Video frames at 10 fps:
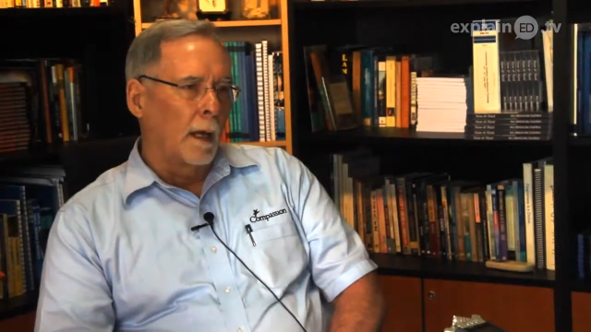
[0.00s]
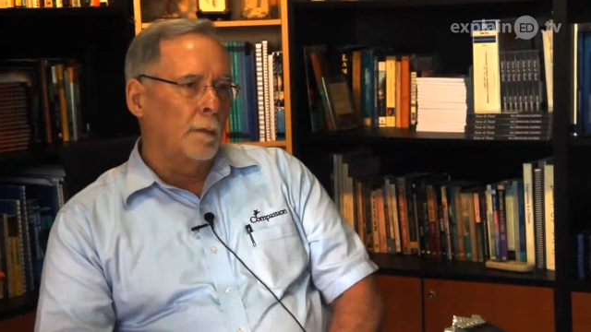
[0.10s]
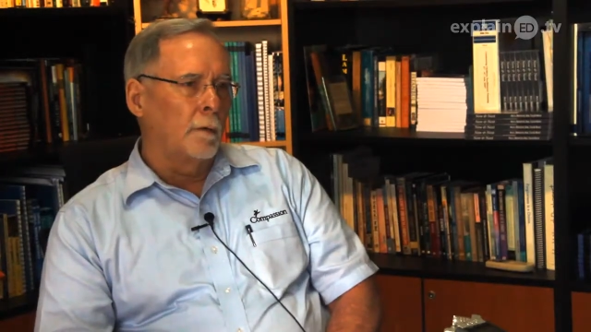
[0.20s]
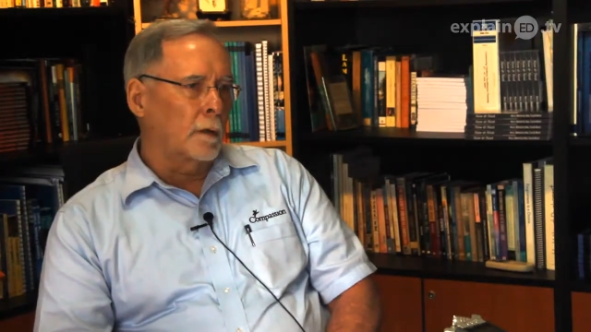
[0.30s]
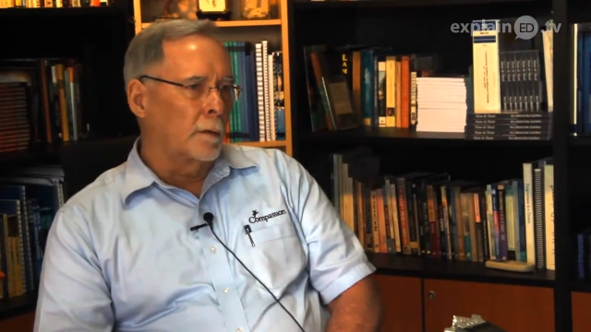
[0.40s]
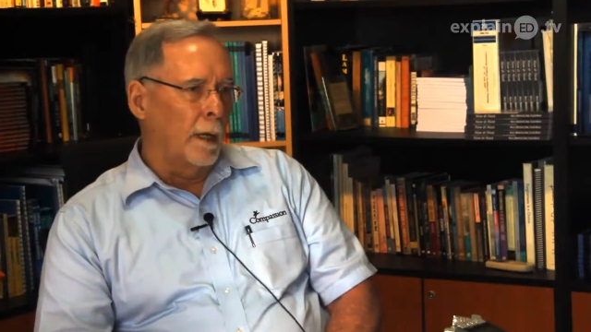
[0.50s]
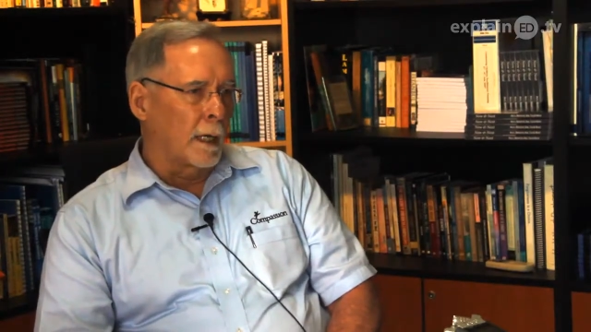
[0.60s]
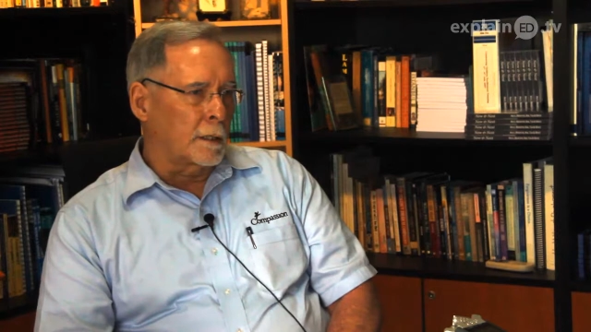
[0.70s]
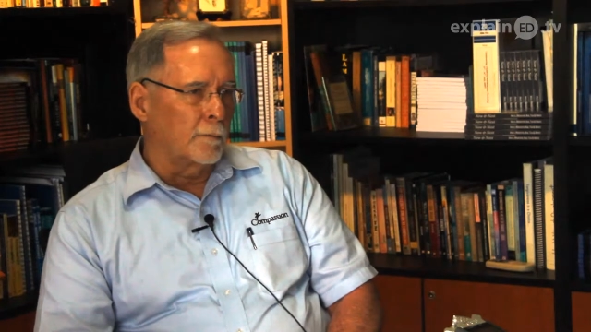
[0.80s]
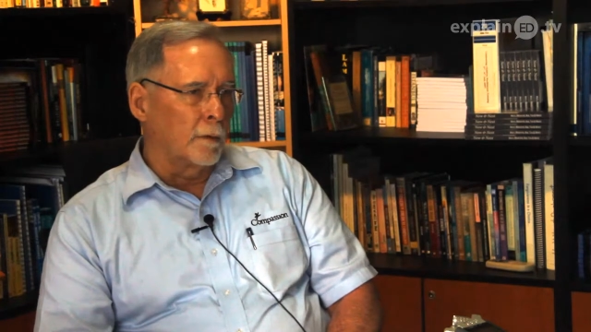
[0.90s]
I've been with
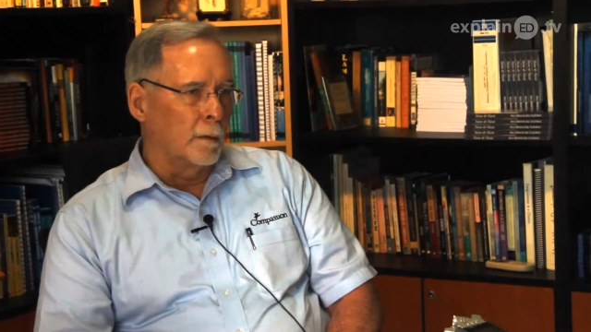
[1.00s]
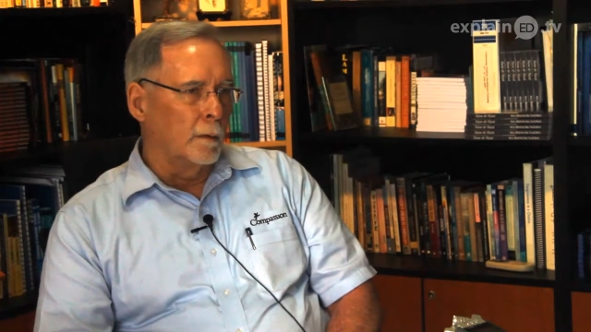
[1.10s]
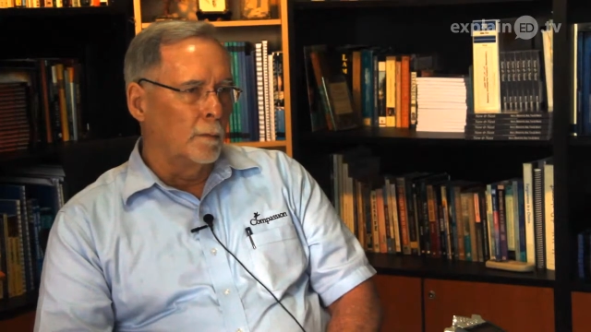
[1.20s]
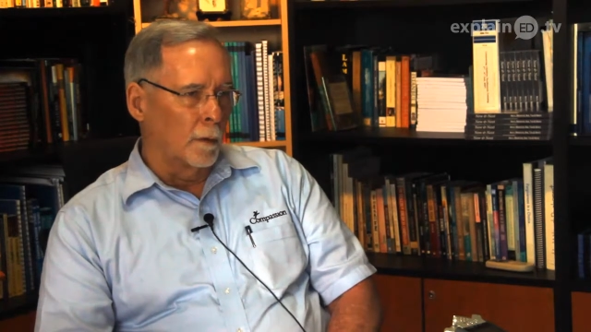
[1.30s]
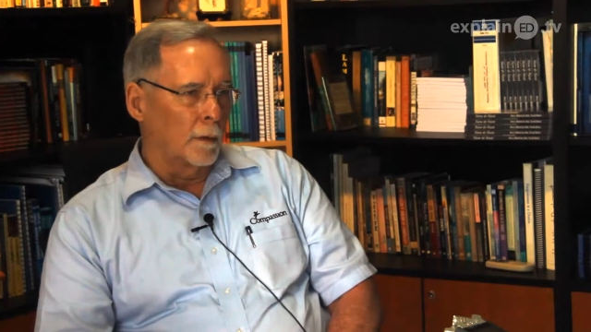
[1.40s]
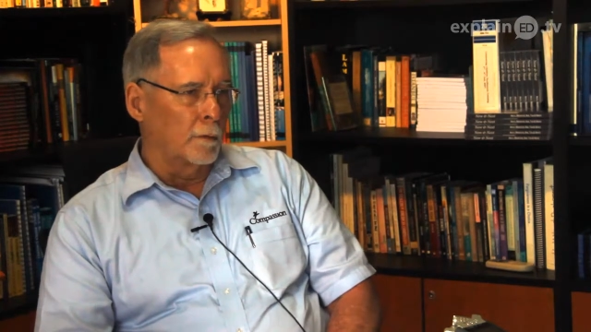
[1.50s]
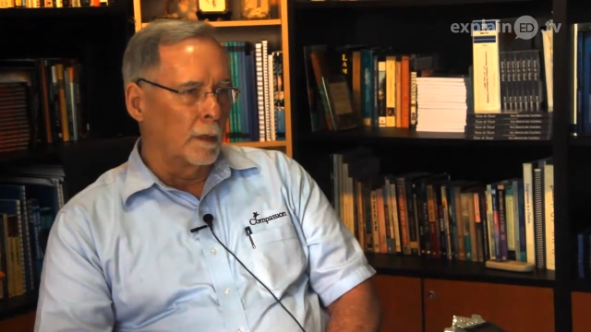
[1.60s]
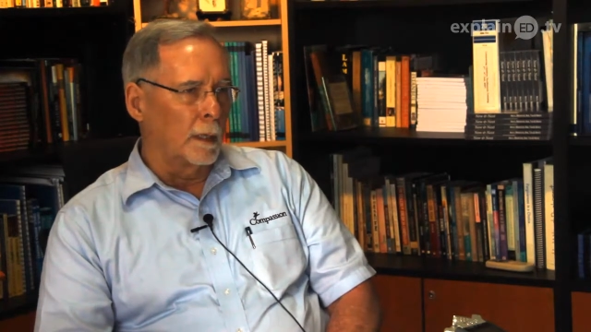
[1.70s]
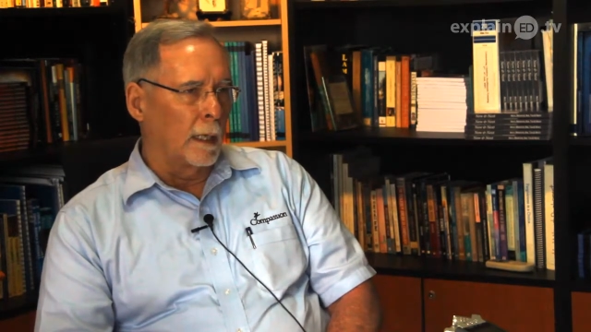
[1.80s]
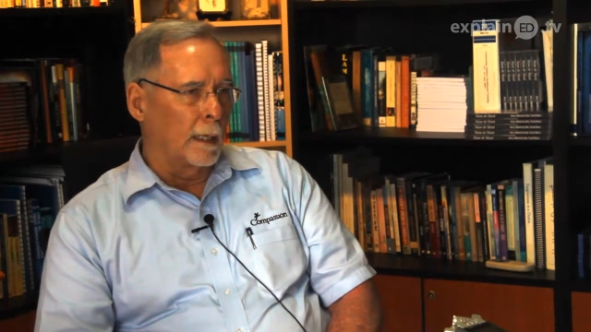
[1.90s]
Compassion for more than
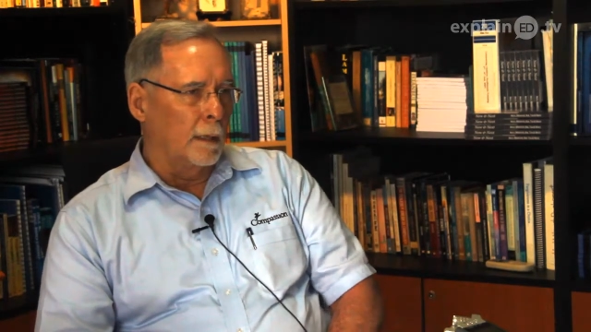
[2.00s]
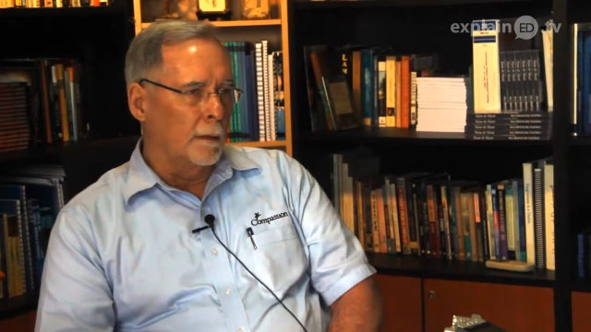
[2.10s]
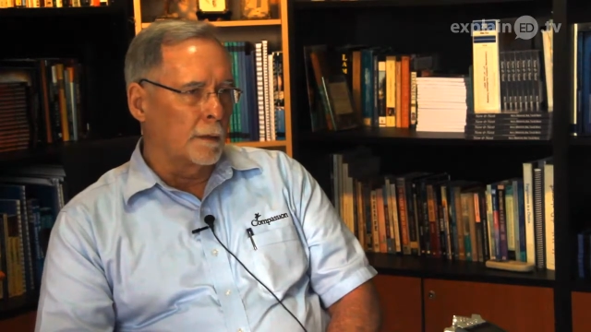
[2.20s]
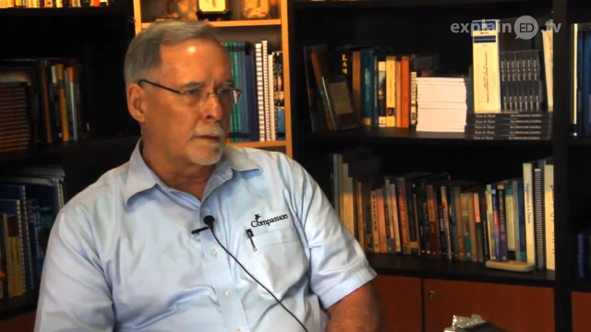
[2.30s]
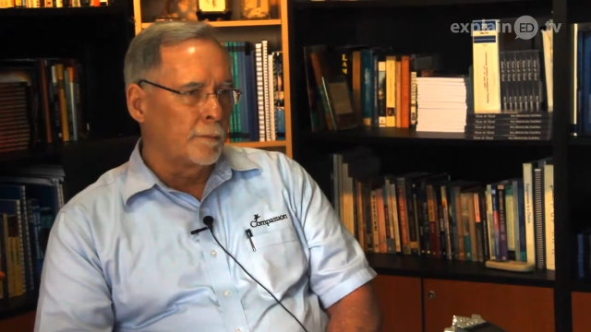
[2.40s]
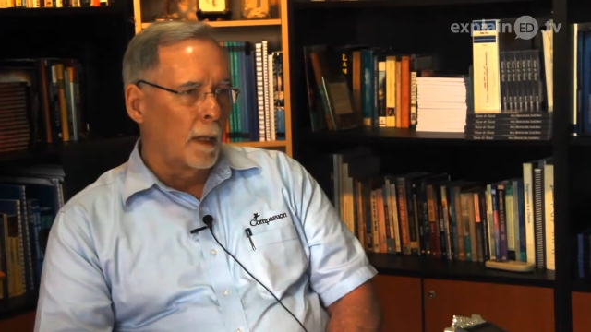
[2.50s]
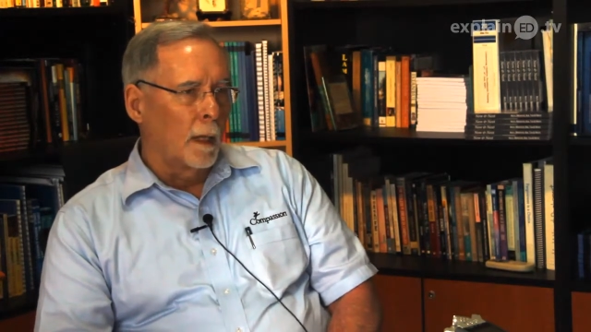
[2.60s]
29 years.